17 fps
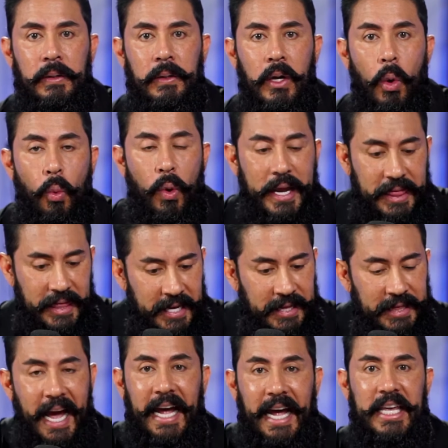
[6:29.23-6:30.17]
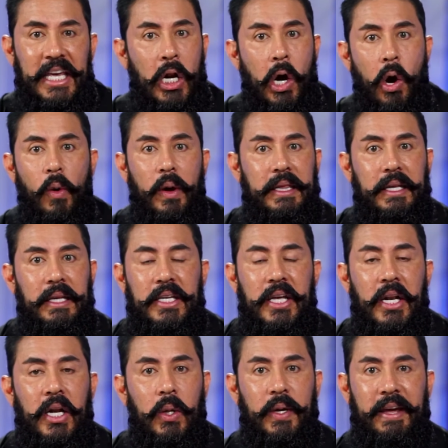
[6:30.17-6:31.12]
We think that, you know, it,
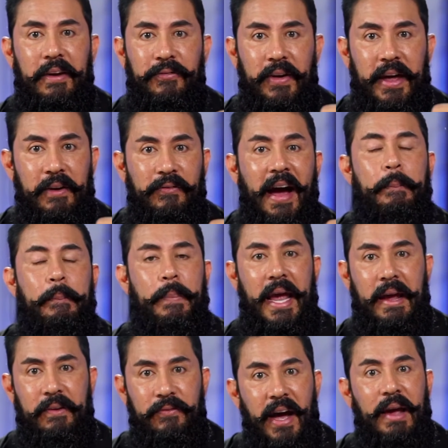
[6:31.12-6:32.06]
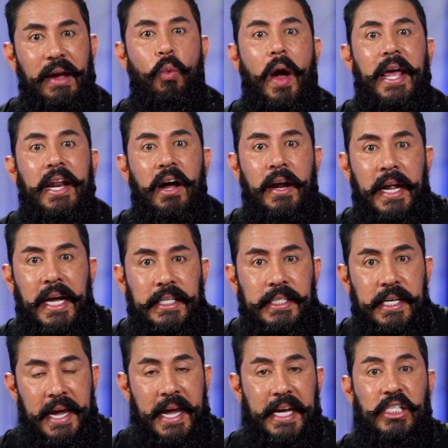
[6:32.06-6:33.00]
you know if, if, I, if I wait on
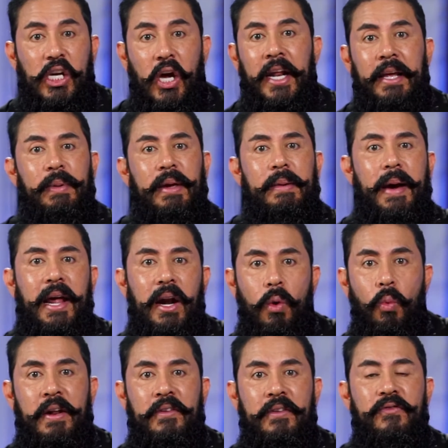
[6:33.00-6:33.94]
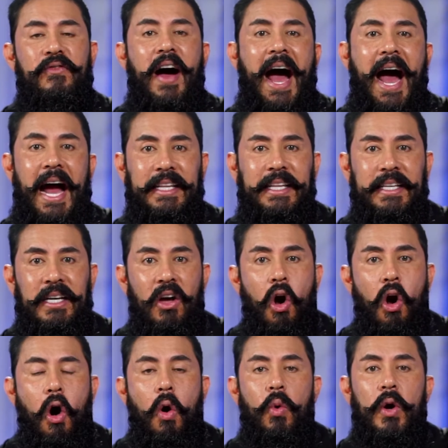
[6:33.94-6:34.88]
it, it's going to be better, when in fact,
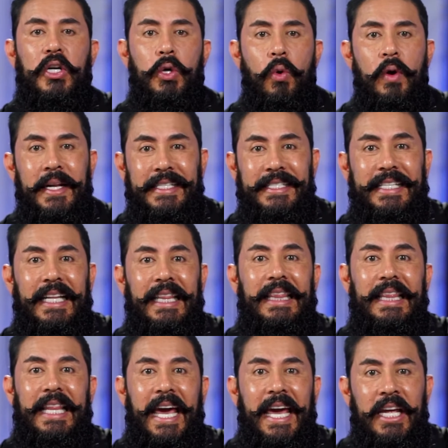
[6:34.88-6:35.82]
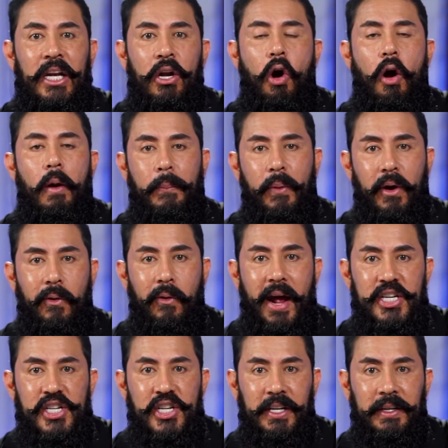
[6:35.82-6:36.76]
all we're doing is delaying our
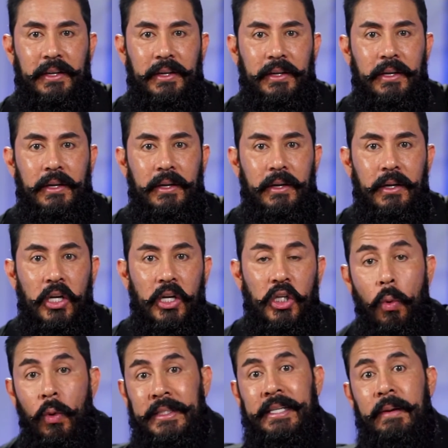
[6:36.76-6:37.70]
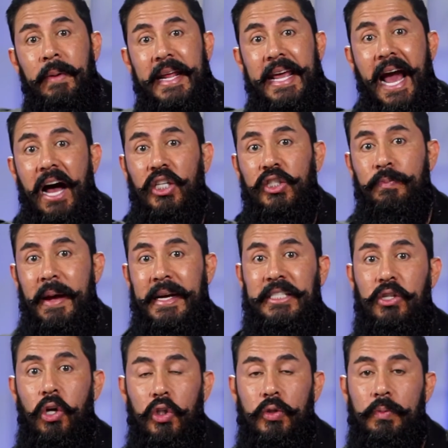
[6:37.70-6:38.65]
progression. So when somebody else
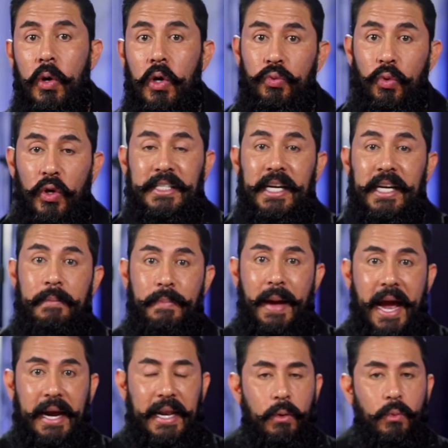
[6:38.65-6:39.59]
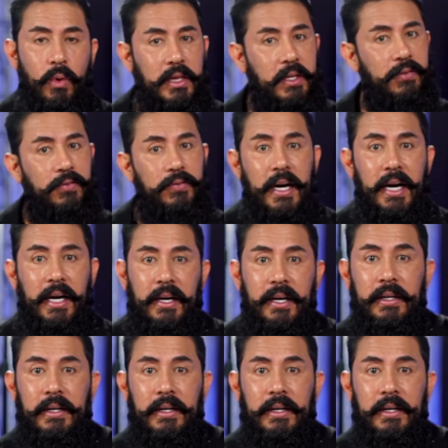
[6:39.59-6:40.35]
makes those moves, we're sitting back like, what the fuck?